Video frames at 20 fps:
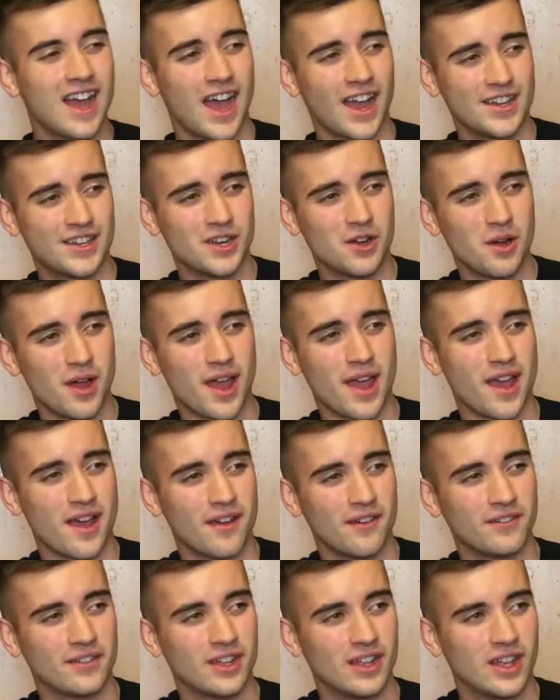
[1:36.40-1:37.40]
I don't
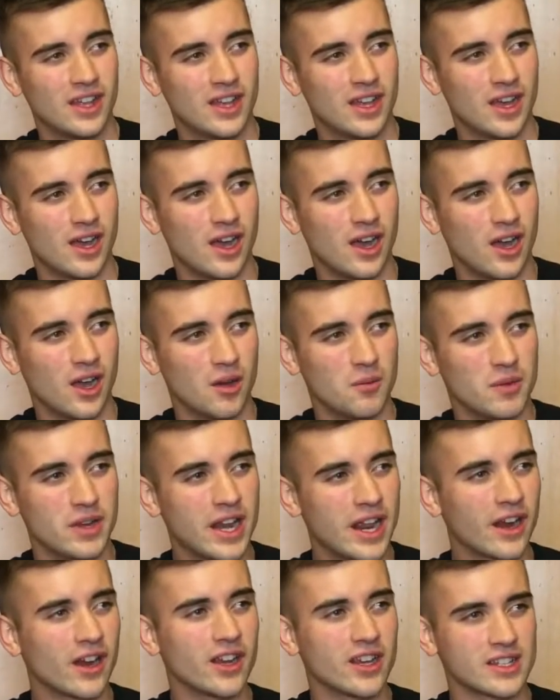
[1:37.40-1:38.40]
have
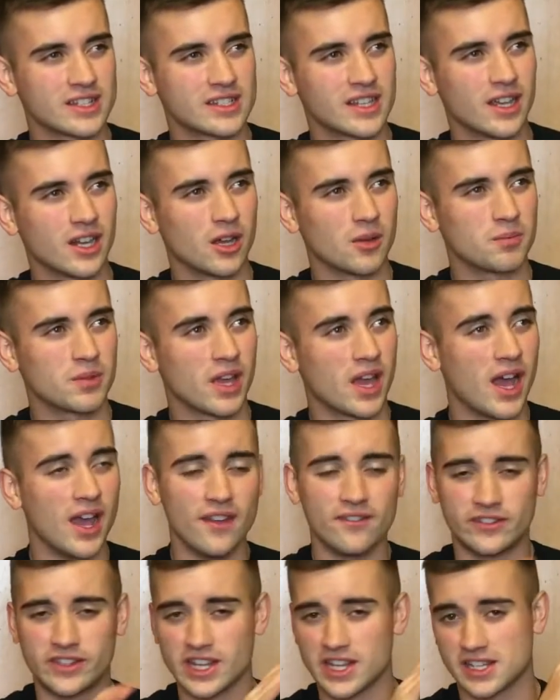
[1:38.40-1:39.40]
an area set up yet.
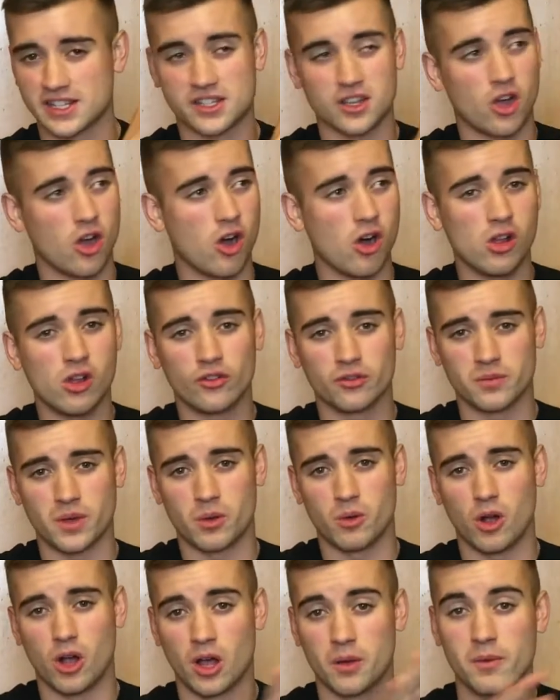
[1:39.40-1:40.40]
I have discs all over
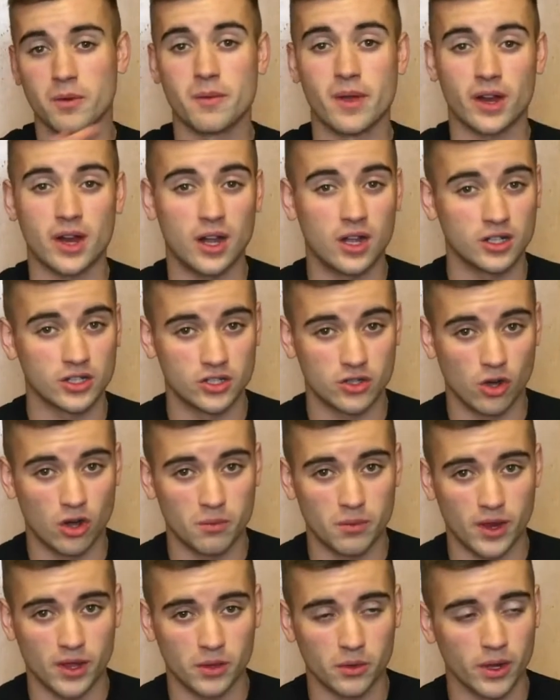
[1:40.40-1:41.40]
my wall. I'm in my college
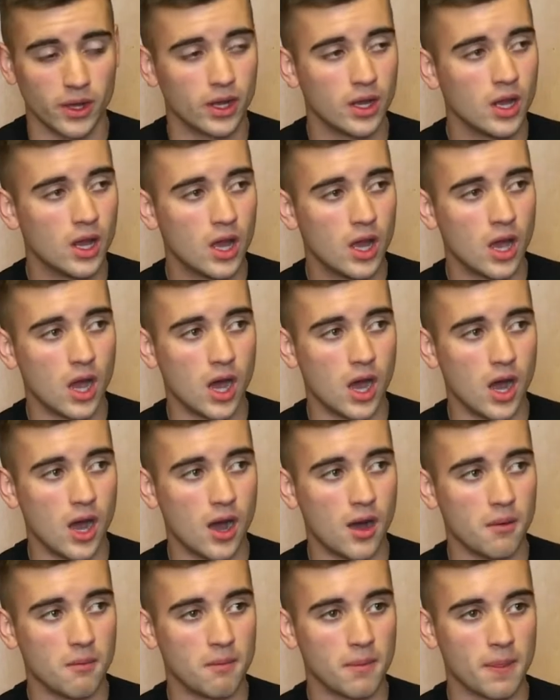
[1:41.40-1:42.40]
dorm, by the way.
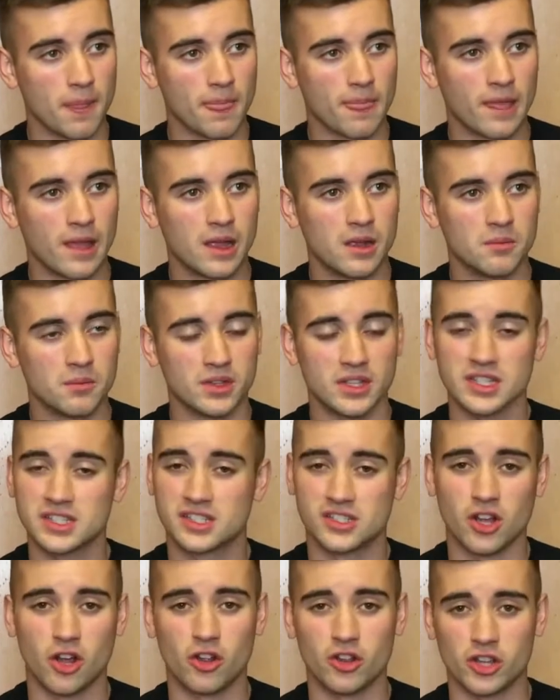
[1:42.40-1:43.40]
But this
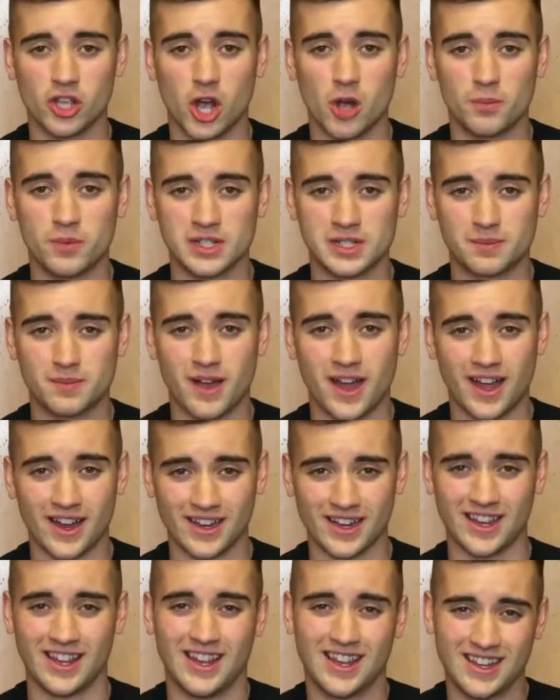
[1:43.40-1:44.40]
is the only open
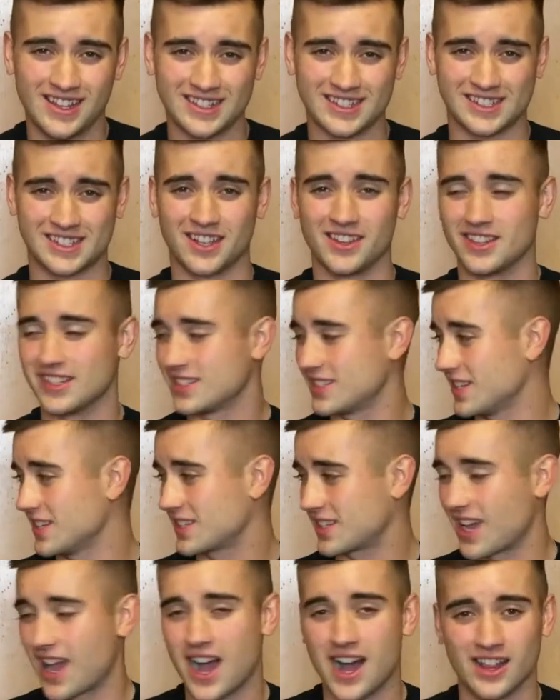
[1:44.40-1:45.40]
spot. So this
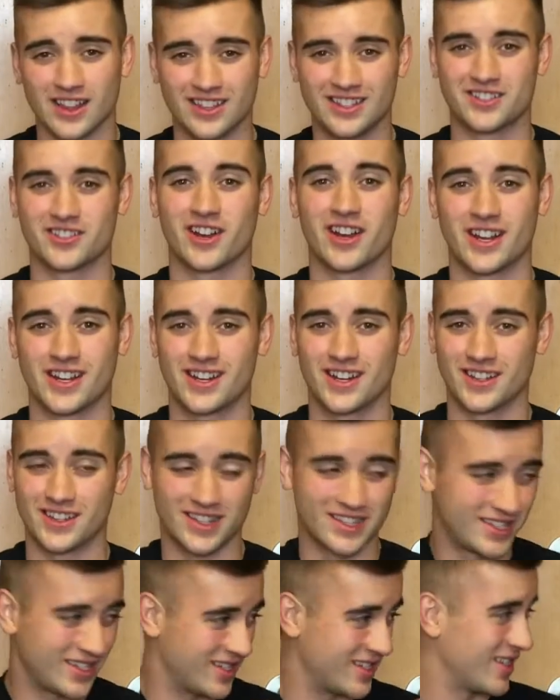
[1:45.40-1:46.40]
is college right here.
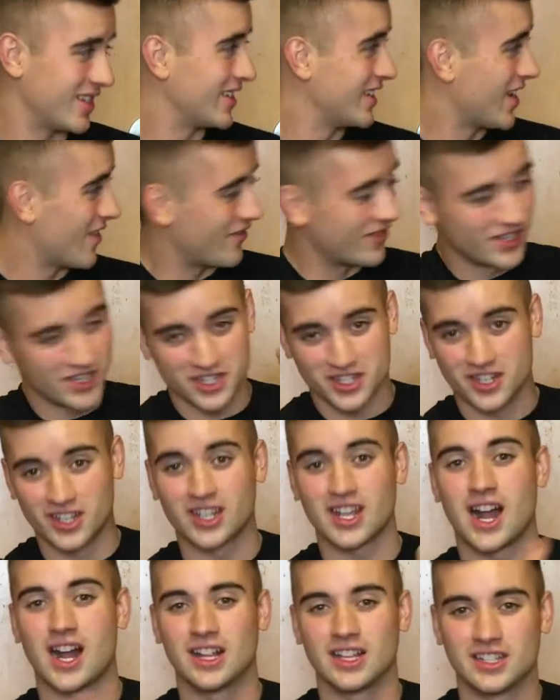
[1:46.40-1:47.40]
This is the definition
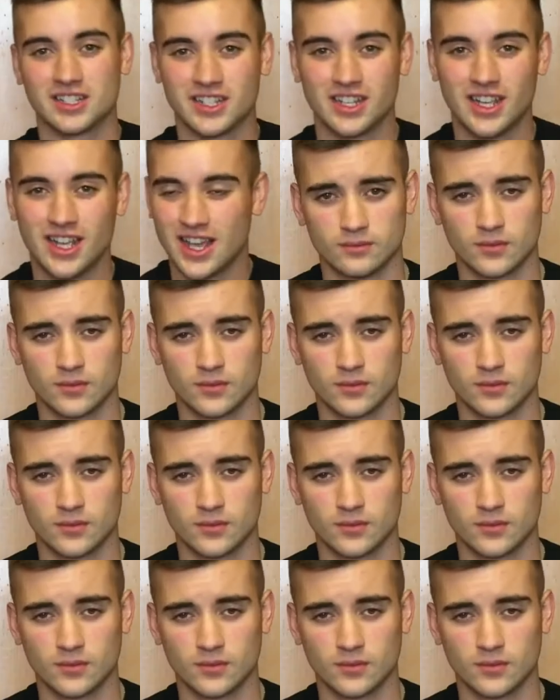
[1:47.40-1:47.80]
of college.